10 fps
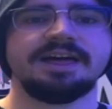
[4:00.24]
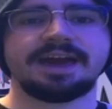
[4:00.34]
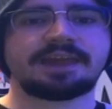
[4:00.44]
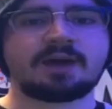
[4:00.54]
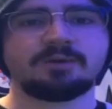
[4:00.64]

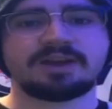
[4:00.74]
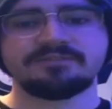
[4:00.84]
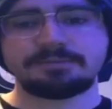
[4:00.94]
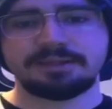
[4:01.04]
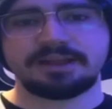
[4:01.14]
and how
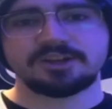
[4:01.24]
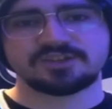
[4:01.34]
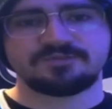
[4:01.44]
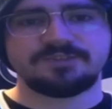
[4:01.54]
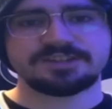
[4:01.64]
every player
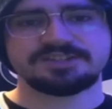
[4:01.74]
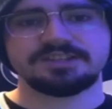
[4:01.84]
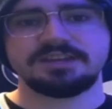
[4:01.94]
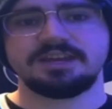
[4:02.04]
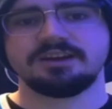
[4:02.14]
just fits the
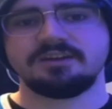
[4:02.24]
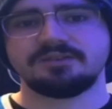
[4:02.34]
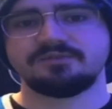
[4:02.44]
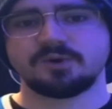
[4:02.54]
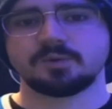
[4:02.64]
need
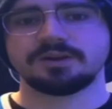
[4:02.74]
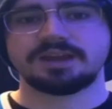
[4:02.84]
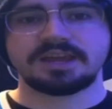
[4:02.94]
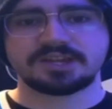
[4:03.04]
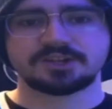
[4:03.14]
of a forward
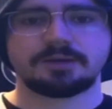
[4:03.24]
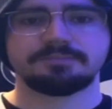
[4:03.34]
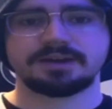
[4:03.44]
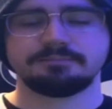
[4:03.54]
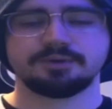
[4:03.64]
in a
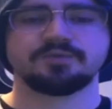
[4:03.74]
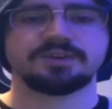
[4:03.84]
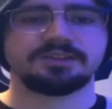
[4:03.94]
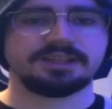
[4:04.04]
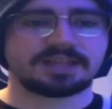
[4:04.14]
top nine
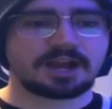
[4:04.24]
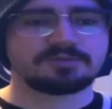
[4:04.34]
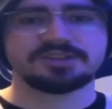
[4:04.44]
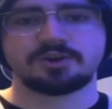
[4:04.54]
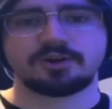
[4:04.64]
perfectly.
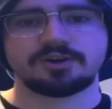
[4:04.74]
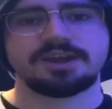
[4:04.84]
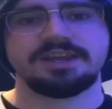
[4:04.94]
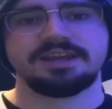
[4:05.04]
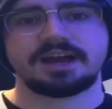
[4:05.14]
Lowry's a
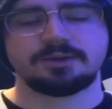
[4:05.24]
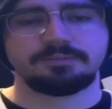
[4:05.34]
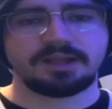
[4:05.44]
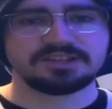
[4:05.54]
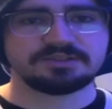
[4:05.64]
hard-hitting guy who
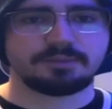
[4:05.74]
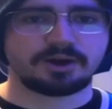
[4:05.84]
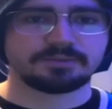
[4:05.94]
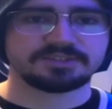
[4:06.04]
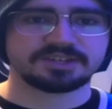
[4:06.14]
plays the
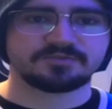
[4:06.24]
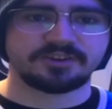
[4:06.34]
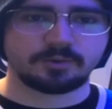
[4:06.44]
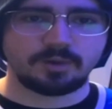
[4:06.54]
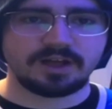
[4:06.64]
bottom six
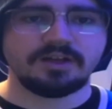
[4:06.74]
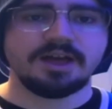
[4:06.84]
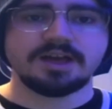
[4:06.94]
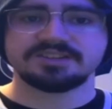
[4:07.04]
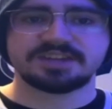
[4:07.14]
very well.
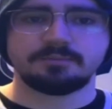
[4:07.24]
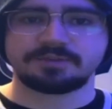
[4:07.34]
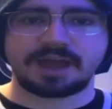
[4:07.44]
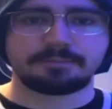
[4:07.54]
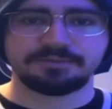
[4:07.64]
Same
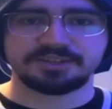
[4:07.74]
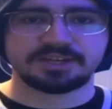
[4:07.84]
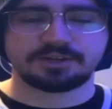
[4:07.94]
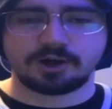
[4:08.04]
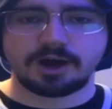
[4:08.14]
with Appleton
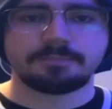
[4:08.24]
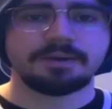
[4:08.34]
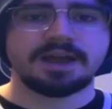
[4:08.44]
and Kopp.